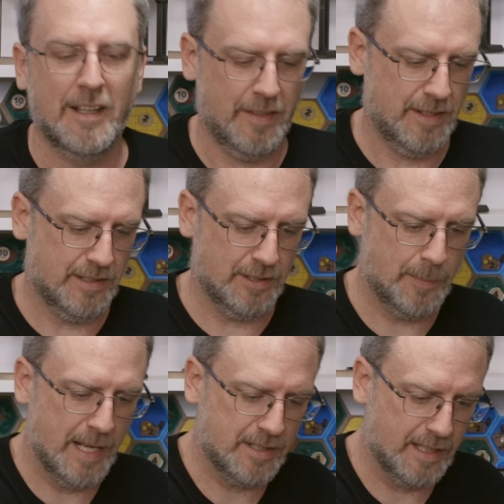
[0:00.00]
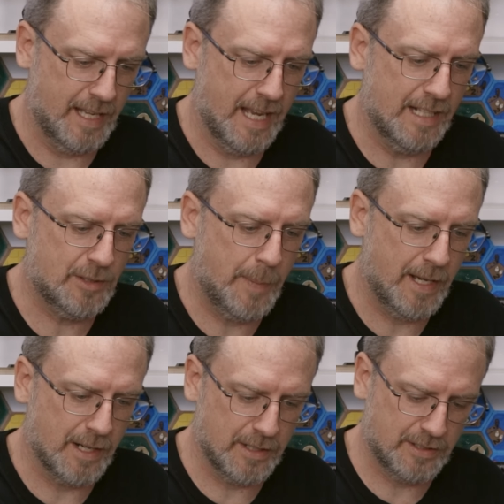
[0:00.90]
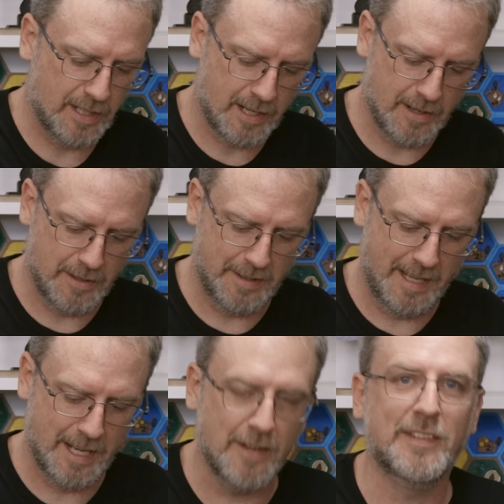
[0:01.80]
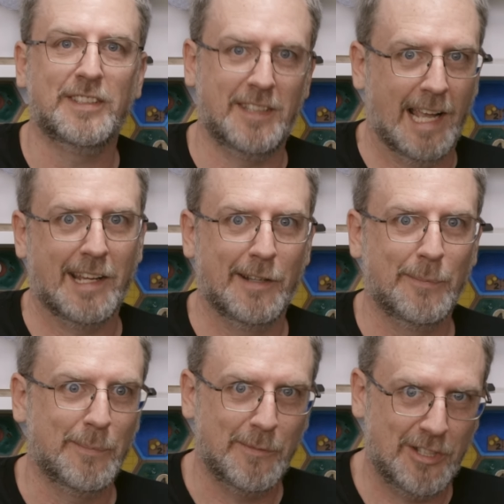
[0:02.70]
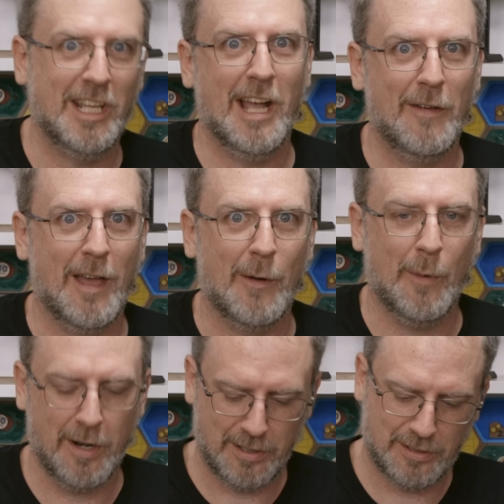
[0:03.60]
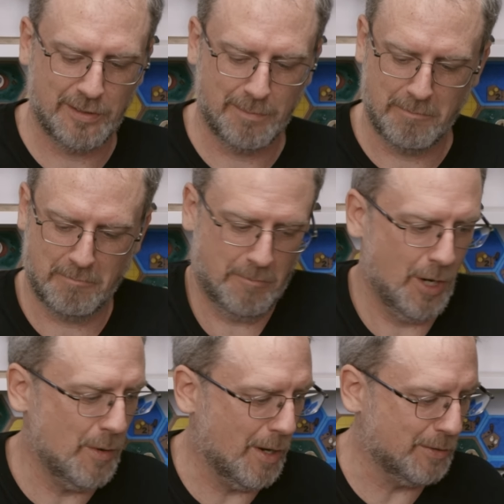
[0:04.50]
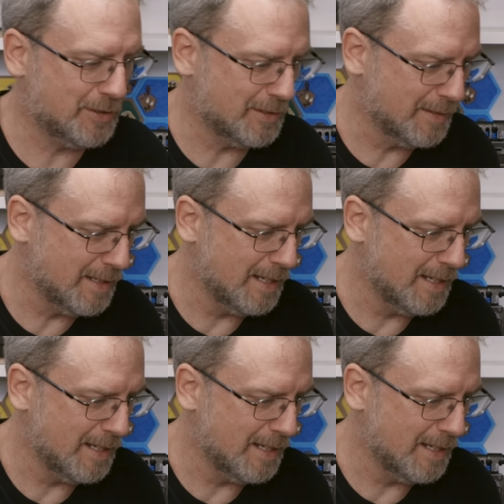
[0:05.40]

This is basically a speaker stuck on the end of a stick. See how that works? Who knows?